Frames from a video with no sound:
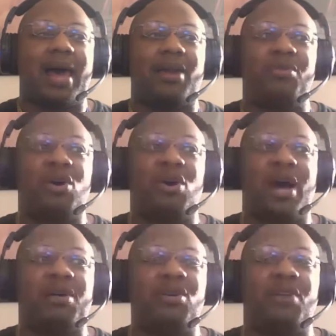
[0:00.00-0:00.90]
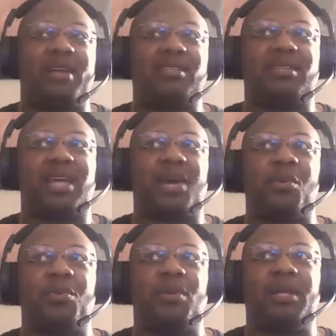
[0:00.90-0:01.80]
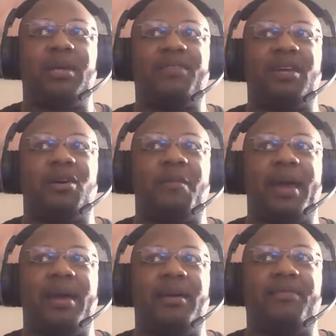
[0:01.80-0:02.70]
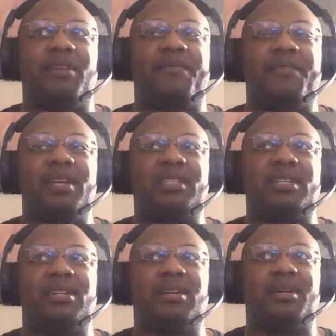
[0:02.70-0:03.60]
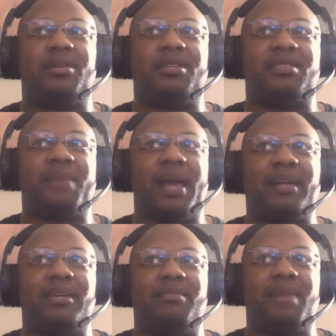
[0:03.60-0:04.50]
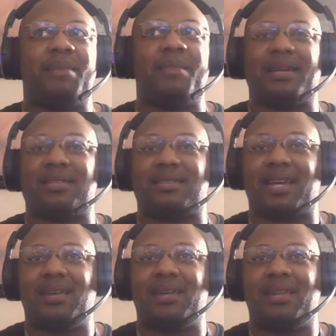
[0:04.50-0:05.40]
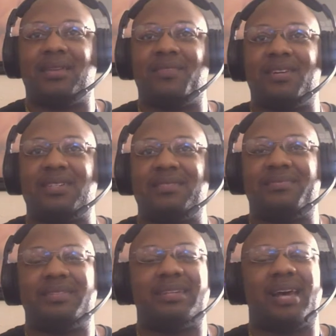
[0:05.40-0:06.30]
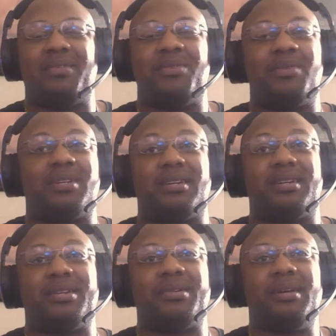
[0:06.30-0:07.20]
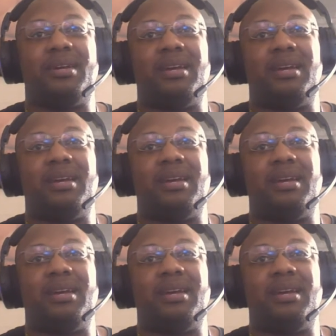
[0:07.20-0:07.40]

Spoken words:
I don't know if SNK will really if they'll finish it or they'll just abandon it and maybe make another version. But I don't know what they're gonna do.